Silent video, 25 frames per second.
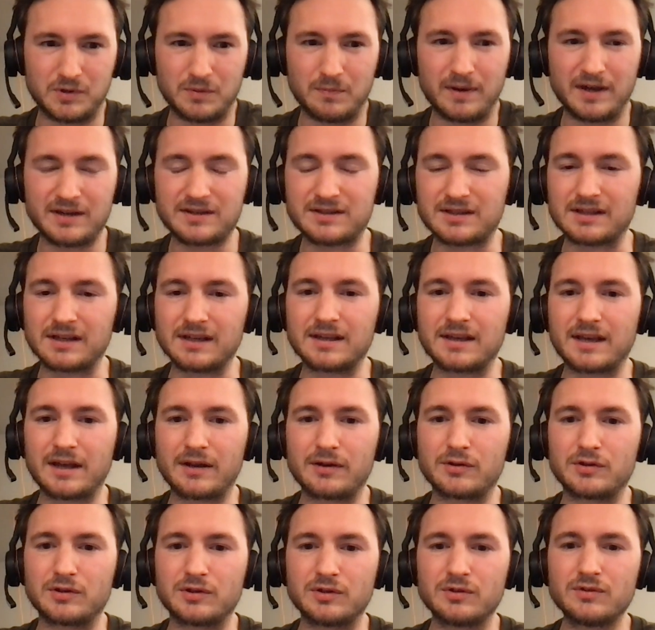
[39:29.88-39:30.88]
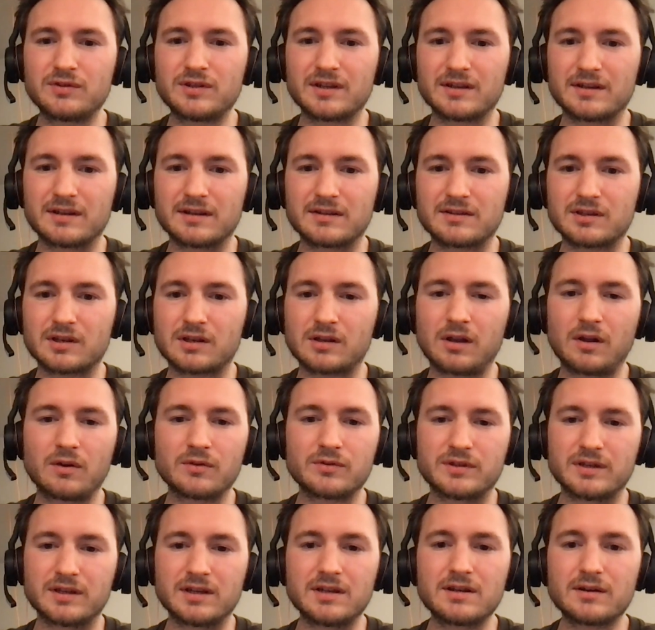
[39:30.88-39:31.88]
you basically cannot use it. It's a
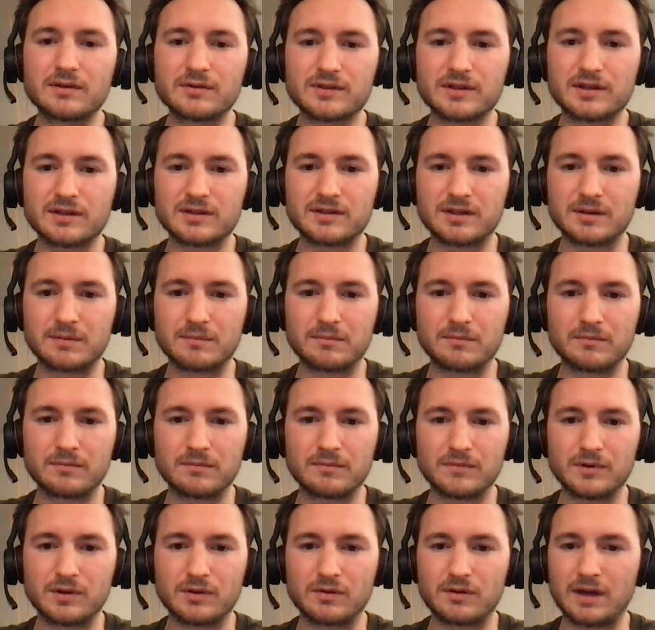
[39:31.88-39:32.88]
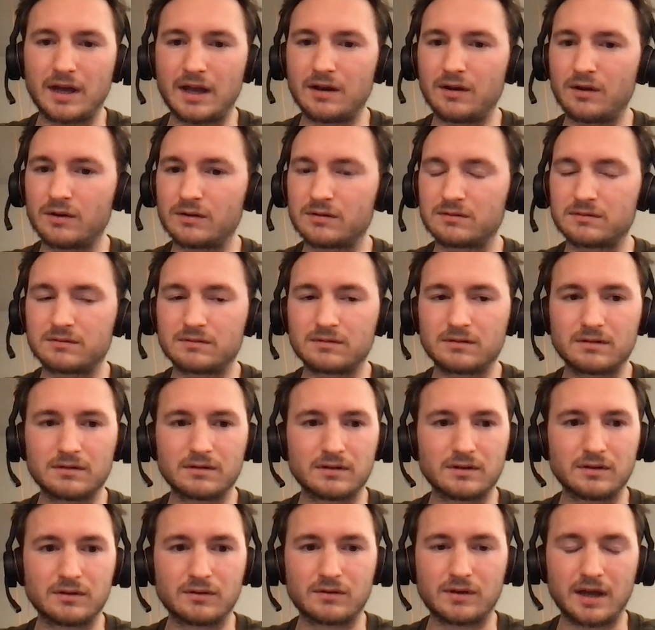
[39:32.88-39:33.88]
closed ecosystem. You cannot
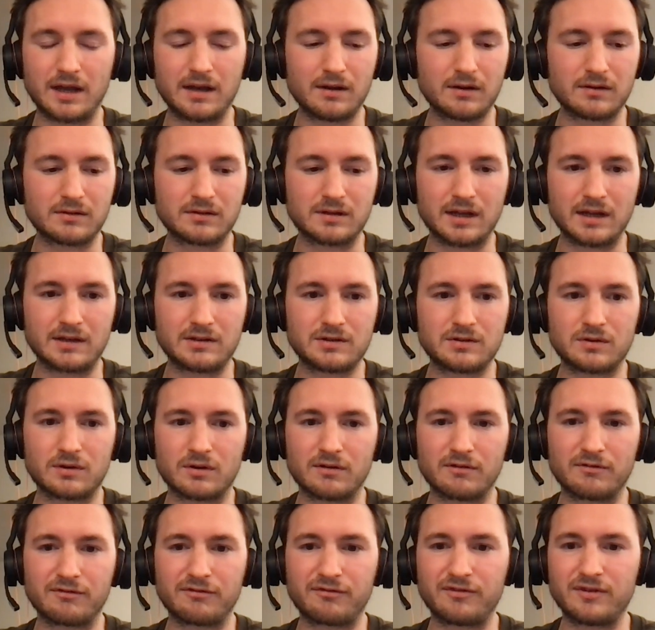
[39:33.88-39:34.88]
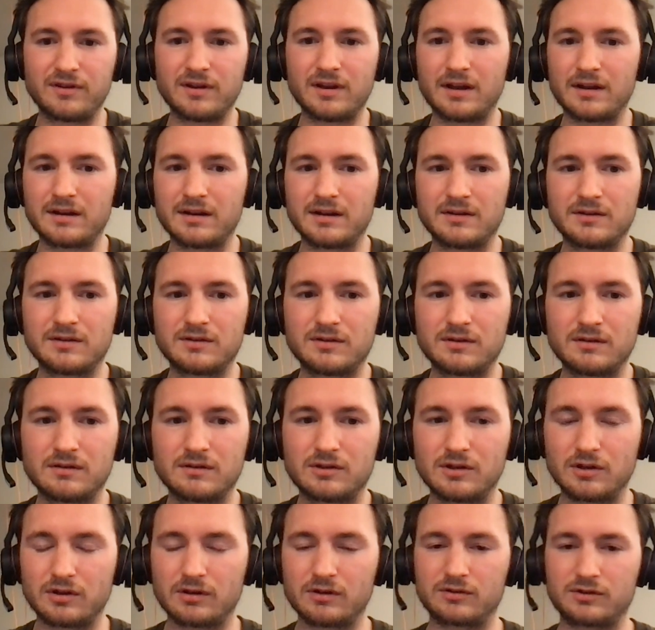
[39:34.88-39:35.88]
get your fiat into
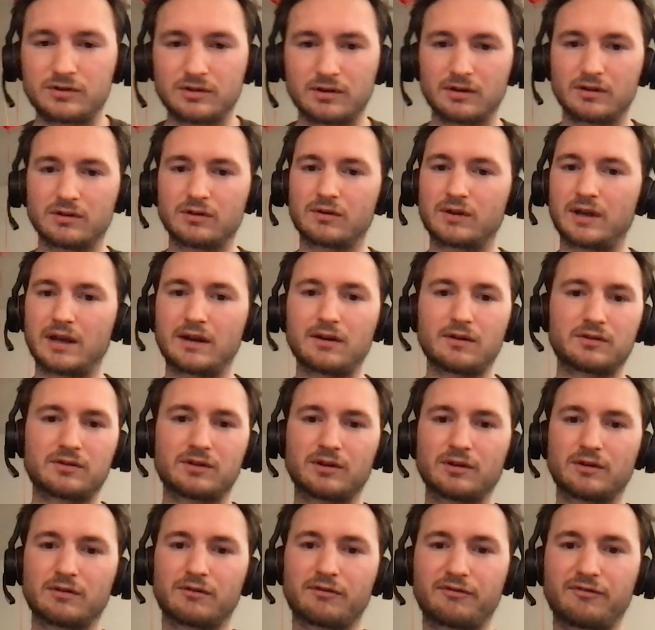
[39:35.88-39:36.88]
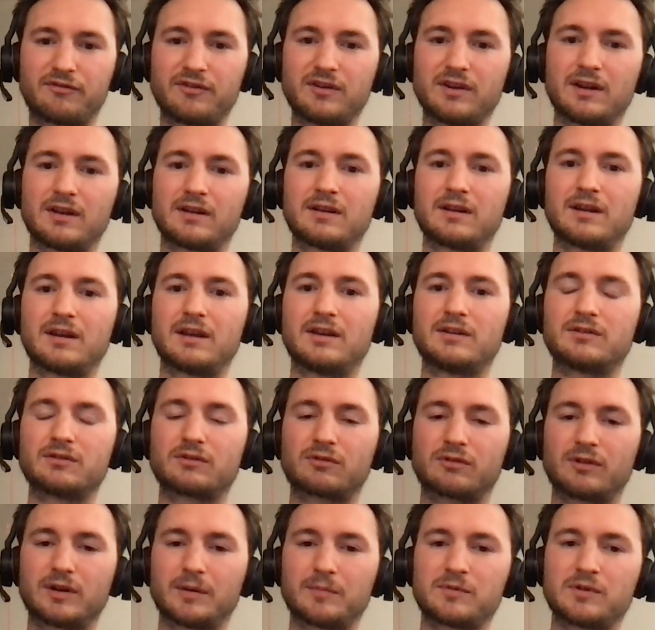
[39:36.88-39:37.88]
you cannot turn your fiat into
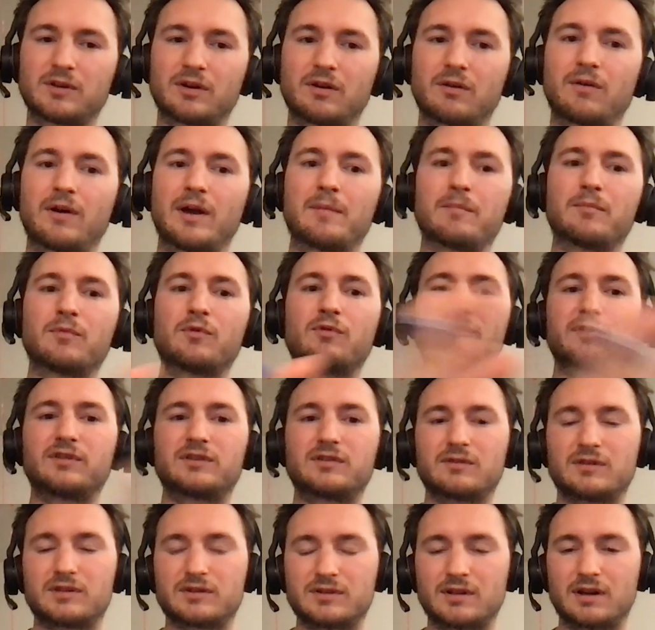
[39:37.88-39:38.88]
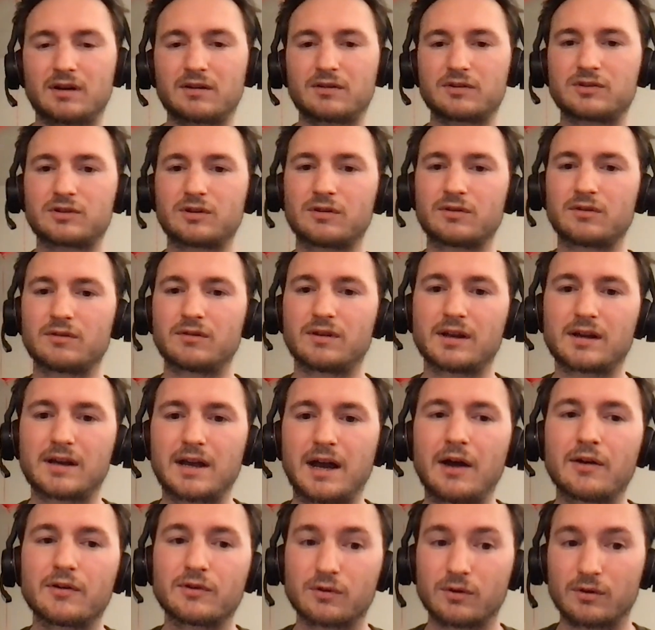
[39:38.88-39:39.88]
crypto and move it to this non-custodial
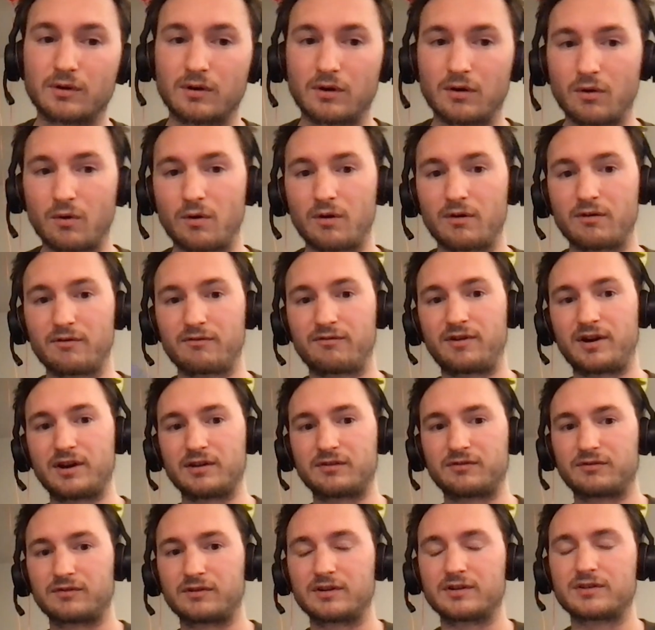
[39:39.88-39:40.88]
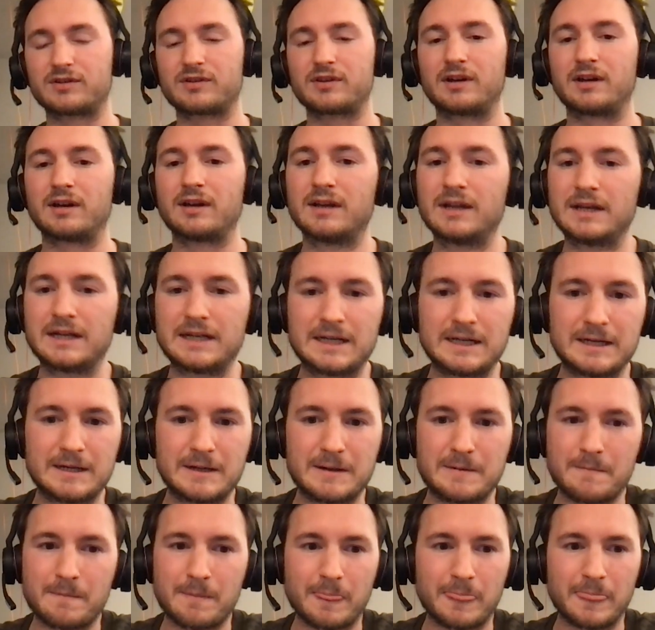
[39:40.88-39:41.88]
account or vice versa.
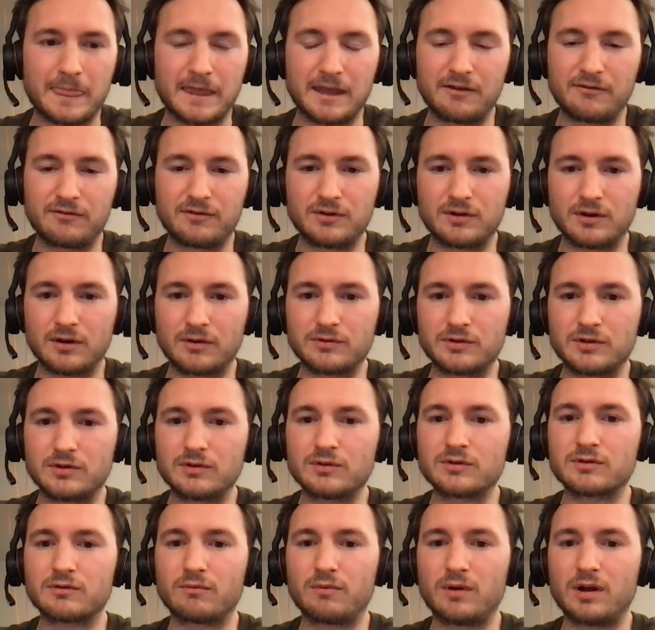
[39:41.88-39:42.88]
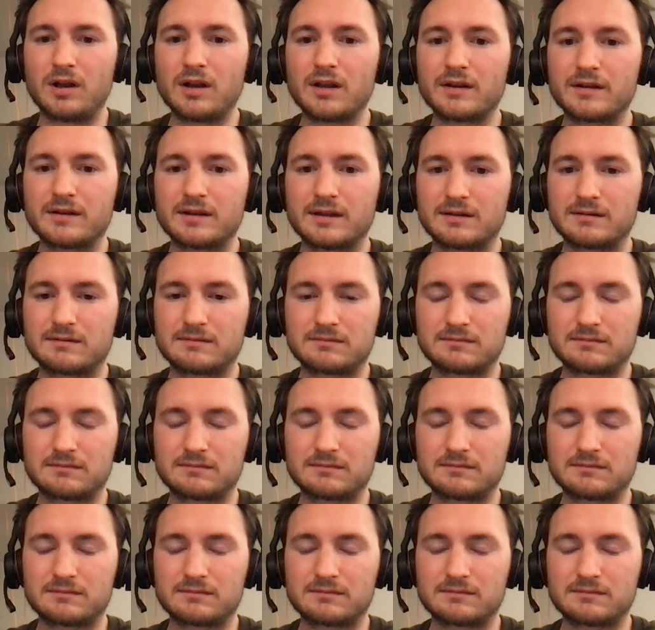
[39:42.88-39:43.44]
if you don't use a wallet that